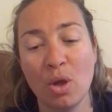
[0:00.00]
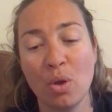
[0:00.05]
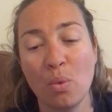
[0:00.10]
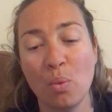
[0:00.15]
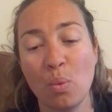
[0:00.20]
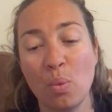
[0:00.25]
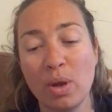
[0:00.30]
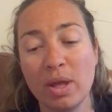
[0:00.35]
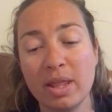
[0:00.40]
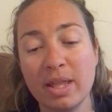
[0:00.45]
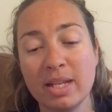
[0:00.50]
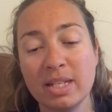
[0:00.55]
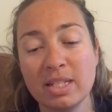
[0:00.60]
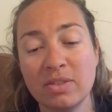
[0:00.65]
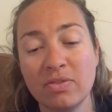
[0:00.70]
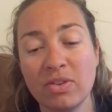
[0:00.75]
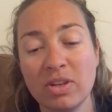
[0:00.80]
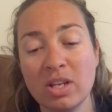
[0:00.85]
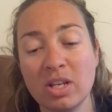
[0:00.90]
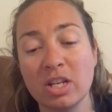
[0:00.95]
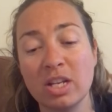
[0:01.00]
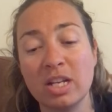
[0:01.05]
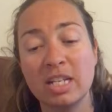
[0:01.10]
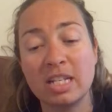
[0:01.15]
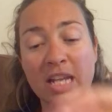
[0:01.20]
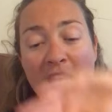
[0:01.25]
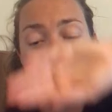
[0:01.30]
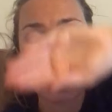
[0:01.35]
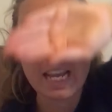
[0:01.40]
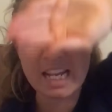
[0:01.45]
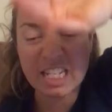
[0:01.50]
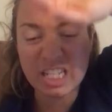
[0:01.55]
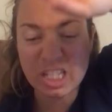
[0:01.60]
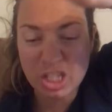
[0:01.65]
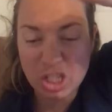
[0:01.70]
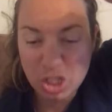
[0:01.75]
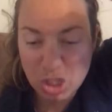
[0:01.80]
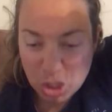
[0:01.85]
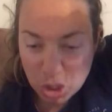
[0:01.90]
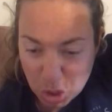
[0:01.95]
With his fingers, he
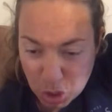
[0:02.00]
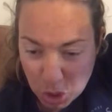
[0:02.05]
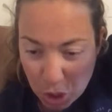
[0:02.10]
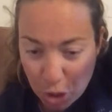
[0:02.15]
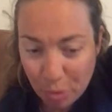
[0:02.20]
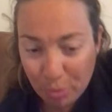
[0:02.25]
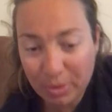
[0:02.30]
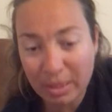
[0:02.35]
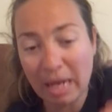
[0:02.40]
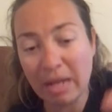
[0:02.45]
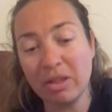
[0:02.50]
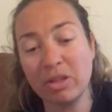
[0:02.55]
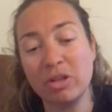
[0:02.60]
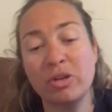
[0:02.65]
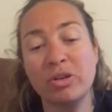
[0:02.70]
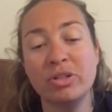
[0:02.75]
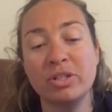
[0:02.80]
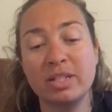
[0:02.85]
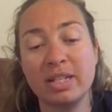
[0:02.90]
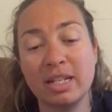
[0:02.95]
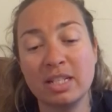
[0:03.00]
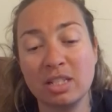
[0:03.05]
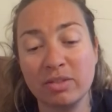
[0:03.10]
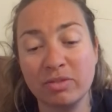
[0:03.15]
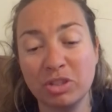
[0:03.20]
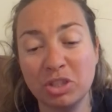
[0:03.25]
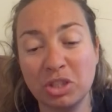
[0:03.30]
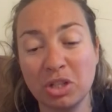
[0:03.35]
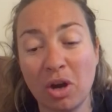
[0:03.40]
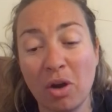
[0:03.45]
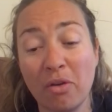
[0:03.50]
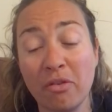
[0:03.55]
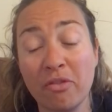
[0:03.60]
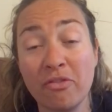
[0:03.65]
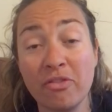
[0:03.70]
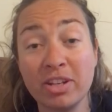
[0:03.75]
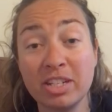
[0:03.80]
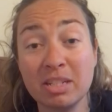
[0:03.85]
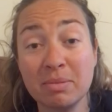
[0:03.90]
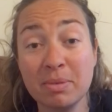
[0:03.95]
scooped out the contents of a jar of
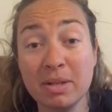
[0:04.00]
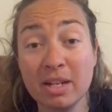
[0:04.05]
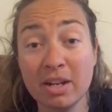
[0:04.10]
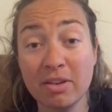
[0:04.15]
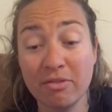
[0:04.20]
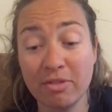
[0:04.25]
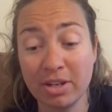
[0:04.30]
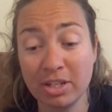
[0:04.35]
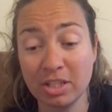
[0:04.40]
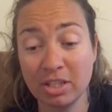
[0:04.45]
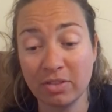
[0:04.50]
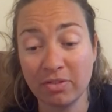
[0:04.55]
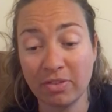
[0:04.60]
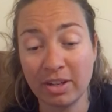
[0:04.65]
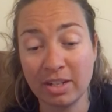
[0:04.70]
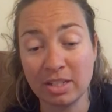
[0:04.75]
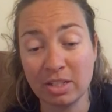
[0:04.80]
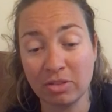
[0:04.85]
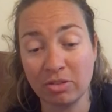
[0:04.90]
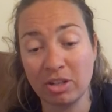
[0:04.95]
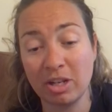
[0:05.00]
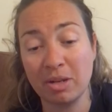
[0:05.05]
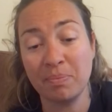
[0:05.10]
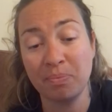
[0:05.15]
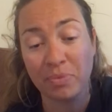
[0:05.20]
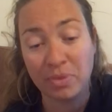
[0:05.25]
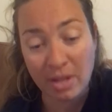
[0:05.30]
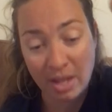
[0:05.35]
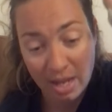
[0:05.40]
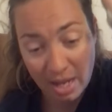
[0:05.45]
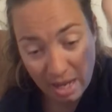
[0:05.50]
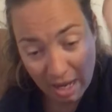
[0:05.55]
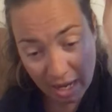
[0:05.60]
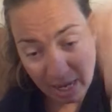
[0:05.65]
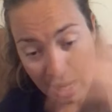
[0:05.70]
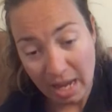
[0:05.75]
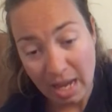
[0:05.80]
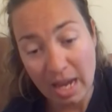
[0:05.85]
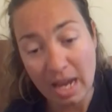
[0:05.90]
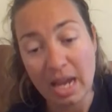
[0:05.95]
vitamin-enriched face cream.
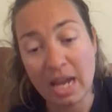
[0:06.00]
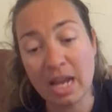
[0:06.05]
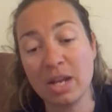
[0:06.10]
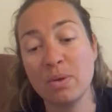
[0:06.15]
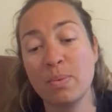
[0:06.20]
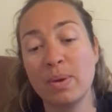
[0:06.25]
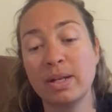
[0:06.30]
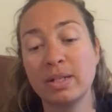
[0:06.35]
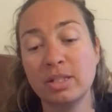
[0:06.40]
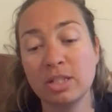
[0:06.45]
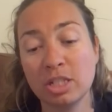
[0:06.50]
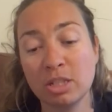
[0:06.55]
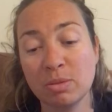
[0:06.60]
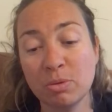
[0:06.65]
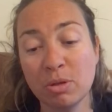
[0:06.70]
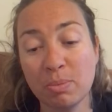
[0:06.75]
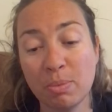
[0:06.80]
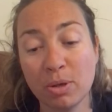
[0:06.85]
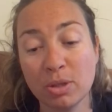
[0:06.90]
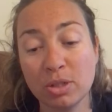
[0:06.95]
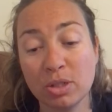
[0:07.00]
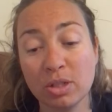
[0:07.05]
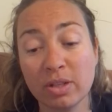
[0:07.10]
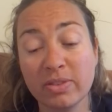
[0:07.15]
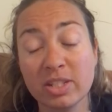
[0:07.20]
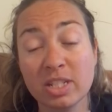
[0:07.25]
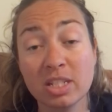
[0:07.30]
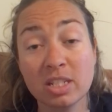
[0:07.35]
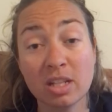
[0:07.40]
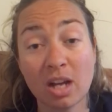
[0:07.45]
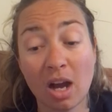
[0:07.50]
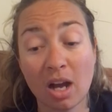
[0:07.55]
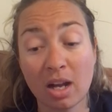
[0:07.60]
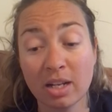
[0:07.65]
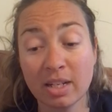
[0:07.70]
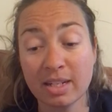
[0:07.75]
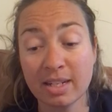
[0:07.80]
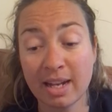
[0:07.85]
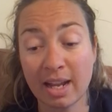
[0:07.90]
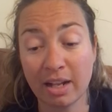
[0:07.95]
In went a small bottle of
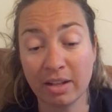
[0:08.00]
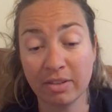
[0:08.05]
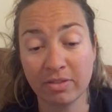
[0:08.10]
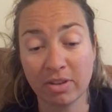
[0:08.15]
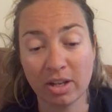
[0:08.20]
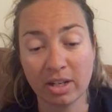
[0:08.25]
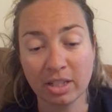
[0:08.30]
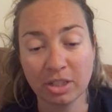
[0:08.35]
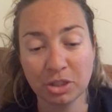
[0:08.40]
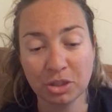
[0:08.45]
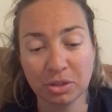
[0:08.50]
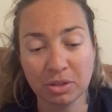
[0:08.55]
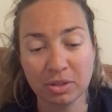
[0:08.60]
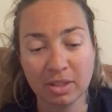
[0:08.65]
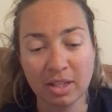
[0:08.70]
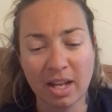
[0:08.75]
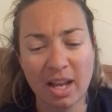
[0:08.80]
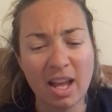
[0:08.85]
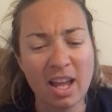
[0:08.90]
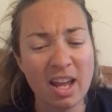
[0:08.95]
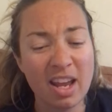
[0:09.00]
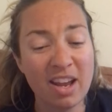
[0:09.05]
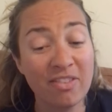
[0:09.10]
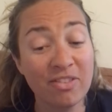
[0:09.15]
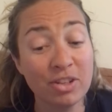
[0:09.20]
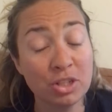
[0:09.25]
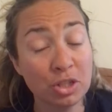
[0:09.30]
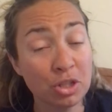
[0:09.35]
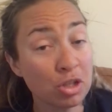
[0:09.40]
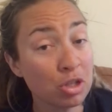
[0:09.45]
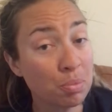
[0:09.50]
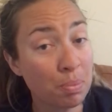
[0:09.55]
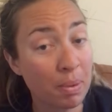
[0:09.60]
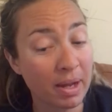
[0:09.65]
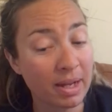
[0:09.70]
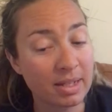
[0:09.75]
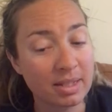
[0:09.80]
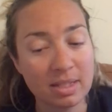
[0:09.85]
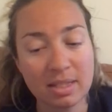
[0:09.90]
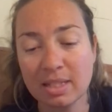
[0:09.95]
scarlet nail varnish. "If the
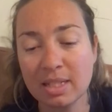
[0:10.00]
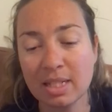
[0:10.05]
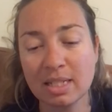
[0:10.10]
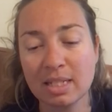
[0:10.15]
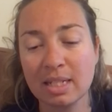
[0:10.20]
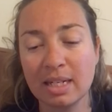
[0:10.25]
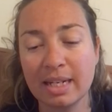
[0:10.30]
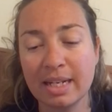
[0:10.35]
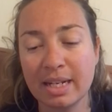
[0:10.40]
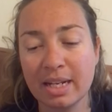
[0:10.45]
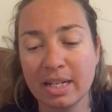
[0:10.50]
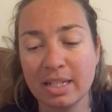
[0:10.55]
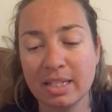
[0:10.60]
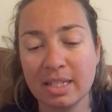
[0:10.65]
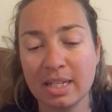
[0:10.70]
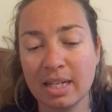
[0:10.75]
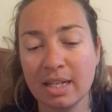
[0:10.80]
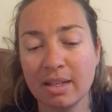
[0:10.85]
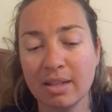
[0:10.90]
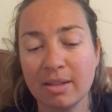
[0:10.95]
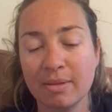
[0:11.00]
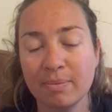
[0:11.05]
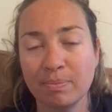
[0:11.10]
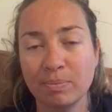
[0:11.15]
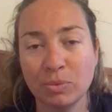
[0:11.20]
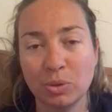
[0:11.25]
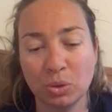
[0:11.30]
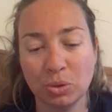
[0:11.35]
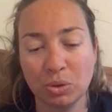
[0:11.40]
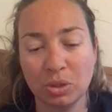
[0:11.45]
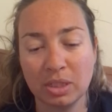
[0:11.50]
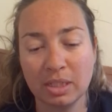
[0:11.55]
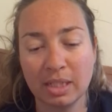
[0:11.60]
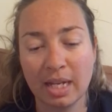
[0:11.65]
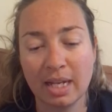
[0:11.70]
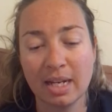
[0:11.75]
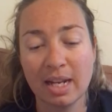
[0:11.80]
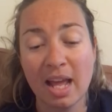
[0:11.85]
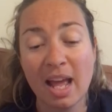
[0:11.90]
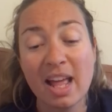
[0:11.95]
toothpaste doesn't clean her teeth," George
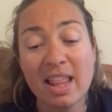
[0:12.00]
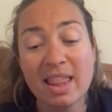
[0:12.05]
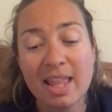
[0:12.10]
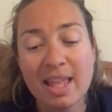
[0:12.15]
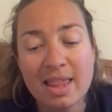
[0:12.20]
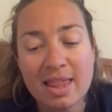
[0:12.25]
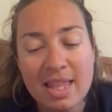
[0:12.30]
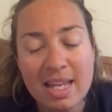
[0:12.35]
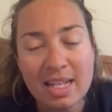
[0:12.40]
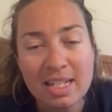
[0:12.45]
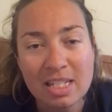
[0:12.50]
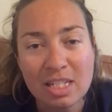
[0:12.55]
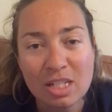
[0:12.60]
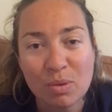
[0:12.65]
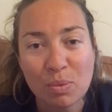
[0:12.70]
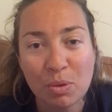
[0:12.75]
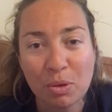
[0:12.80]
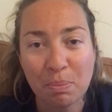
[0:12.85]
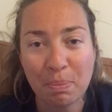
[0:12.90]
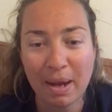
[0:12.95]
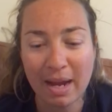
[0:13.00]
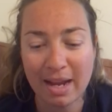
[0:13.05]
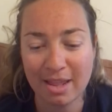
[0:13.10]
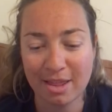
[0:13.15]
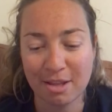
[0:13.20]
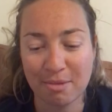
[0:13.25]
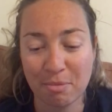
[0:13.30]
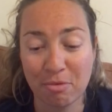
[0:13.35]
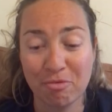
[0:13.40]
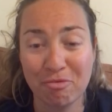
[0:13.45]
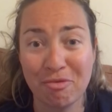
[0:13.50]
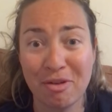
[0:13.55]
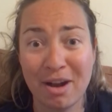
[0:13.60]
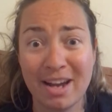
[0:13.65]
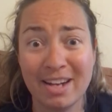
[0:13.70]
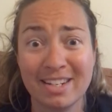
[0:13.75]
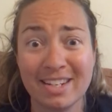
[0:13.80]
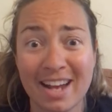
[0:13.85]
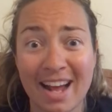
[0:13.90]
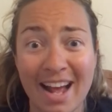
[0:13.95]
said, "then this will paint them
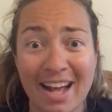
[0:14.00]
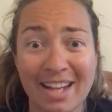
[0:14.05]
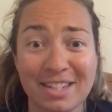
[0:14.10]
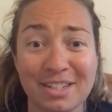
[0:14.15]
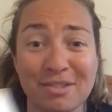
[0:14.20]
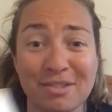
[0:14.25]
red as